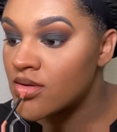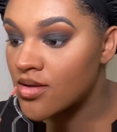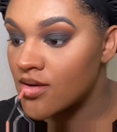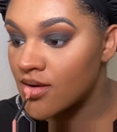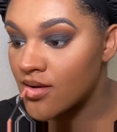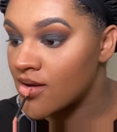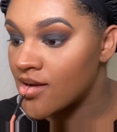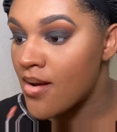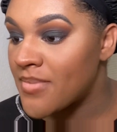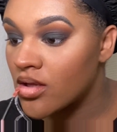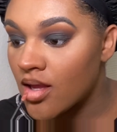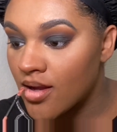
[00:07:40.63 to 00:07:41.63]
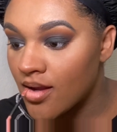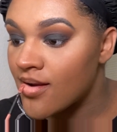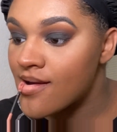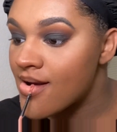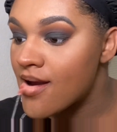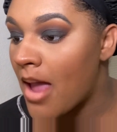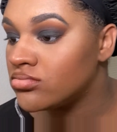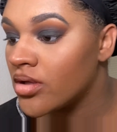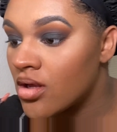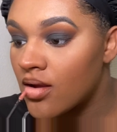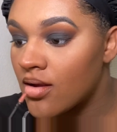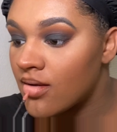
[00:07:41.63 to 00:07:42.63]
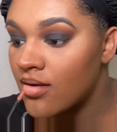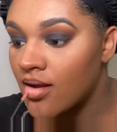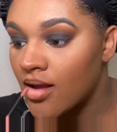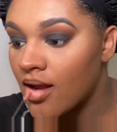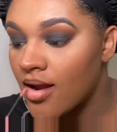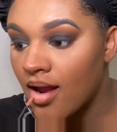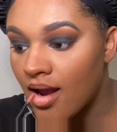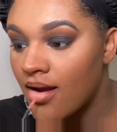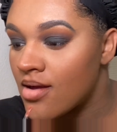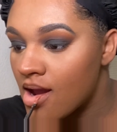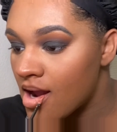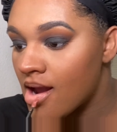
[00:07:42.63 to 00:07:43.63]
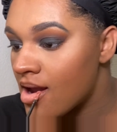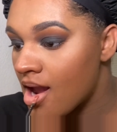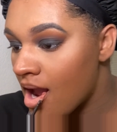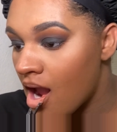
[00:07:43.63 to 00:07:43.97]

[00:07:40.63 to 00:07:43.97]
liner in the shade Downtown Beauty, and take this